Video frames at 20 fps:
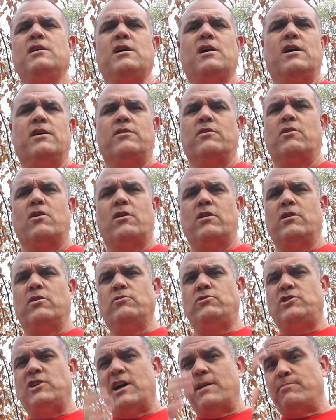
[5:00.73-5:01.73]
there are no
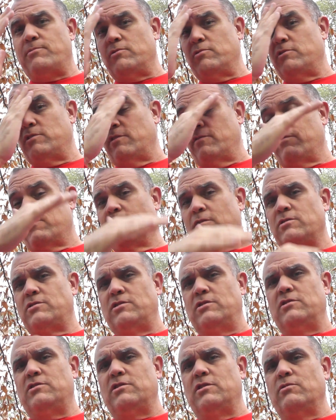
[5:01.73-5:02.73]
chapters and
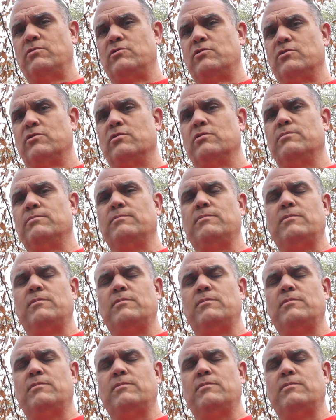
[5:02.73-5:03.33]
verses. Those are